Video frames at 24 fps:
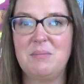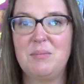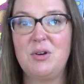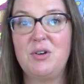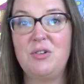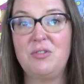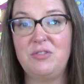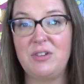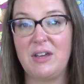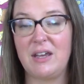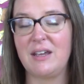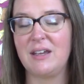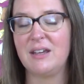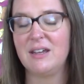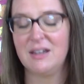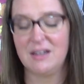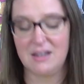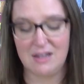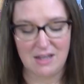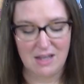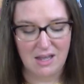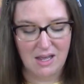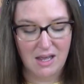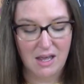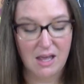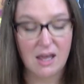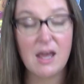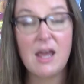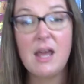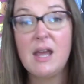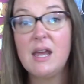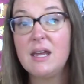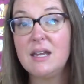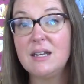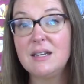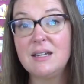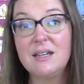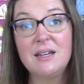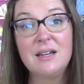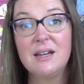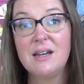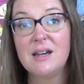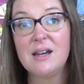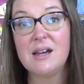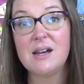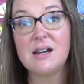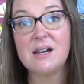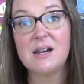moving, and
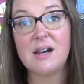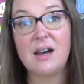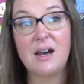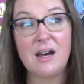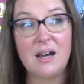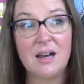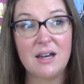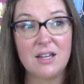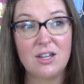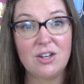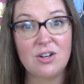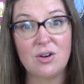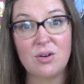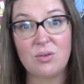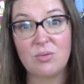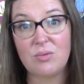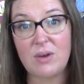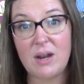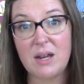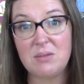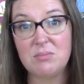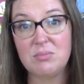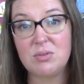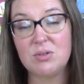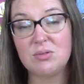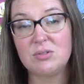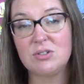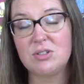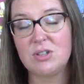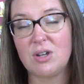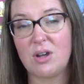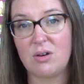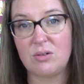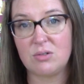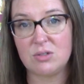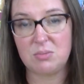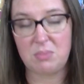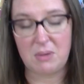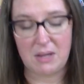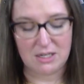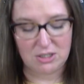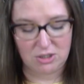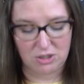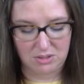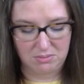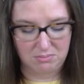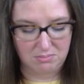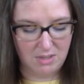uh, you know rain boots to go
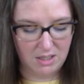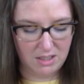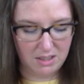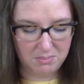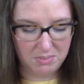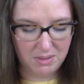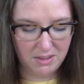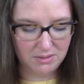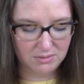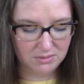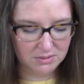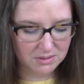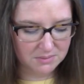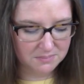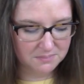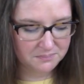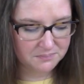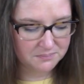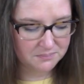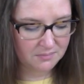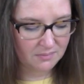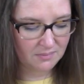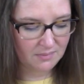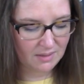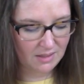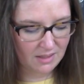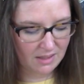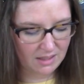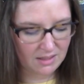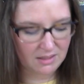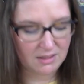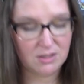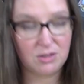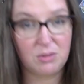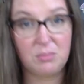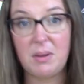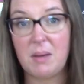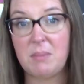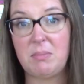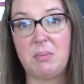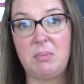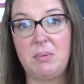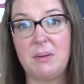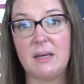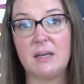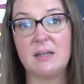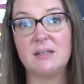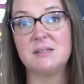splash in muddy puddles like little Peppa
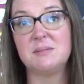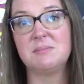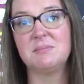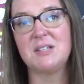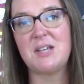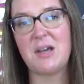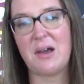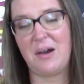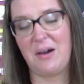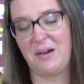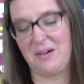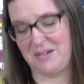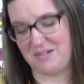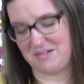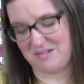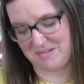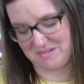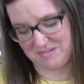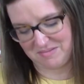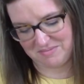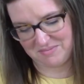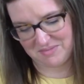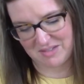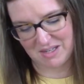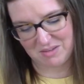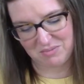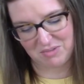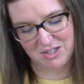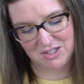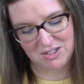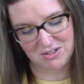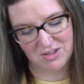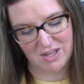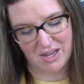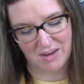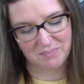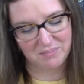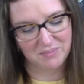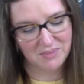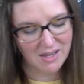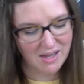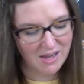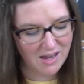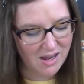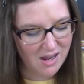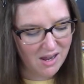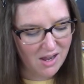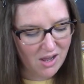Pigs. like we do that.
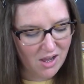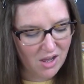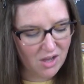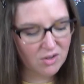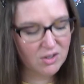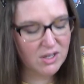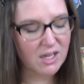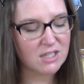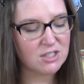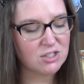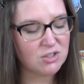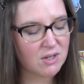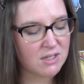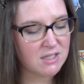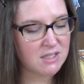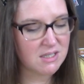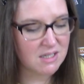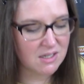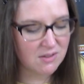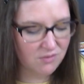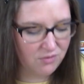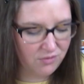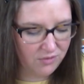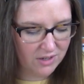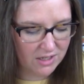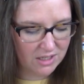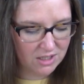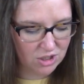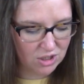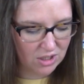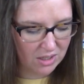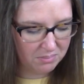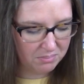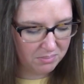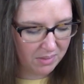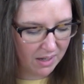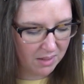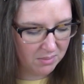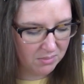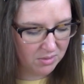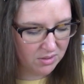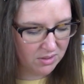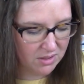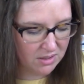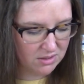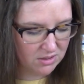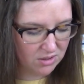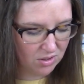Okay, so I didn't finish up Bible.
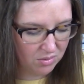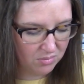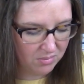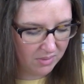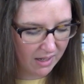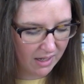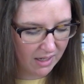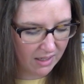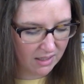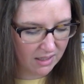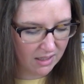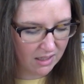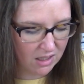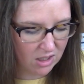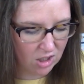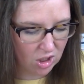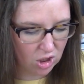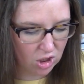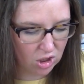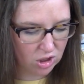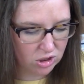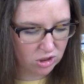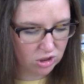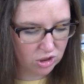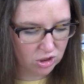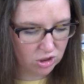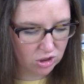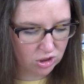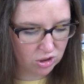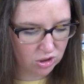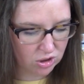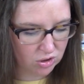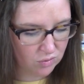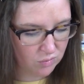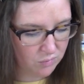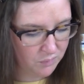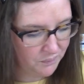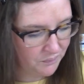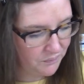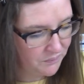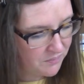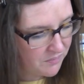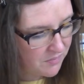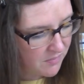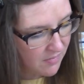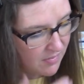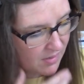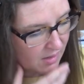Let's go back here.
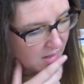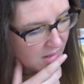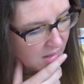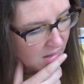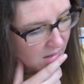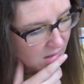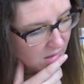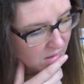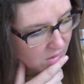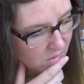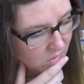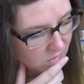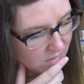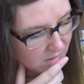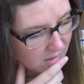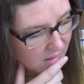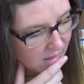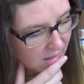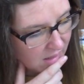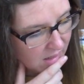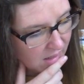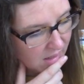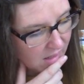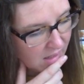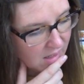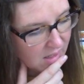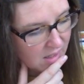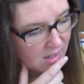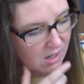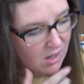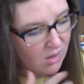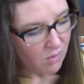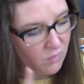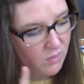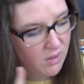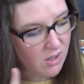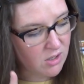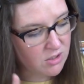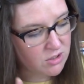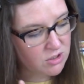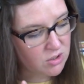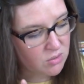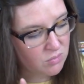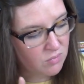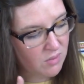Okay, we also